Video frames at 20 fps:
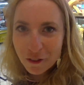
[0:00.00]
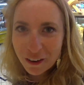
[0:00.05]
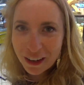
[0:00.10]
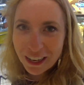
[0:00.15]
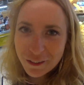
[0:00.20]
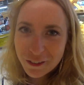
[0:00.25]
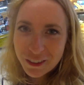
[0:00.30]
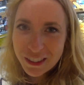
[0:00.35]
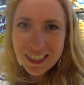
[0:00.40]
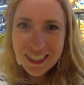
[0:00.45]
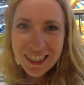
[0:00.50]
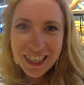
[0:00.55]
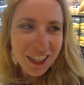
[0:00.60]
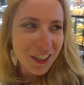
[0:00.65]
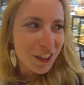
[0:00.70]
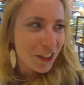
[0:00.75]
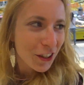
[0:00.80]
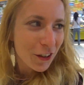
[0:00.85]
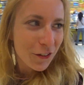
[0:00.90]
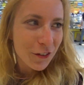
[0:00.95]
favorite
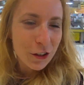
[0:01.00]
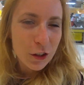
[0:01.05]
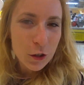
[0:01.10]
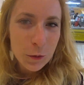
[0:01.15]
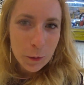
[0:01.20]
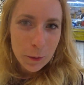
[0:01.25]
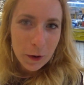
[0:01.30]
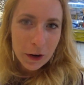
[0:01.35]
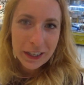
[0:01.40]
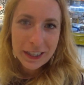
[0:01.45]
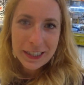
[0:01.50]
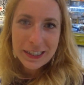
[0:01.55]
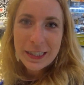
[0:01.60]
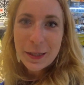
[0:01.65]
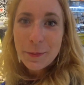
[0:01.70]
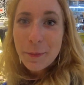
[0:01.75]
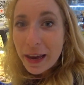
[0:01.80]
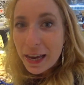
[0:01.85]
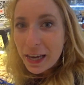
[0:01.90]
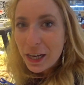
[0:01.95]
section of the supermarket is
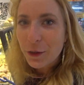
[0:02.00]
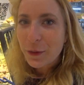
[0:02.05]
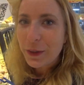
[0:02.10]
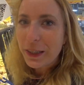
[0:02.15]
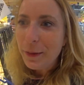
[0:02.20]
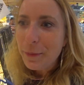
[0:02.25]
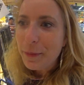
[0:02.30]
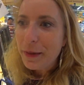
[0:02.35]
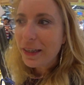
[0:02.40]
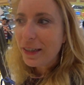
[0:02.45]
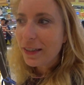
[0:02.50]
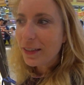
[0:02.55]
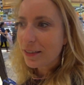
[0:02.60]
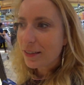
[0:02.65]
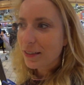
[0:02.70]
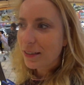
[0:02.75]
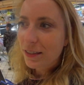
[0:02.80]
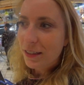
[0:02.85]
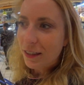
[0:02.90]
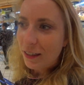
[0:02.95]
the bakery,
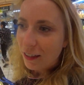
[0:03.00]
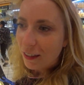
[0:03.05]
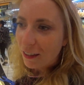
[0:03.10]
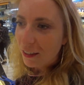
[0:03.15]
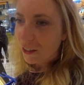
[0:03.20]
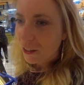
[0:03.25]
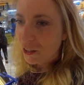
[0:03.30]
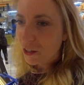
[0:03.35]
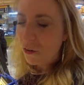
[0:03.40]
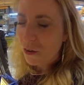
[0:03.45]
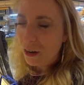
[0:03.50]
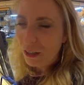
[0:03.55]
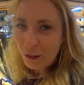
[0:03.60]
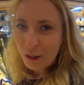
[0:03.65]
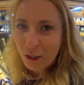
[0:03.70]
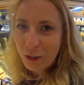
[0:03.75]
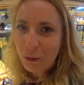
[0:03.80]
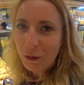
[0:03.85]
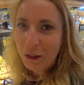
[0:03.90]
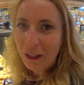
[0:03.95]
because, you know, I
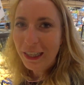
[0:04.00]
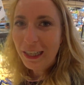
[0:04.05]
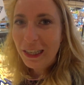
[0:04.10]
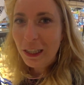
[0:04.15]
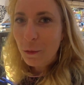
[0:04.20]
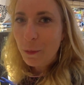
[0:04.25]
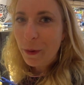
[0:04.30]
used to work at a little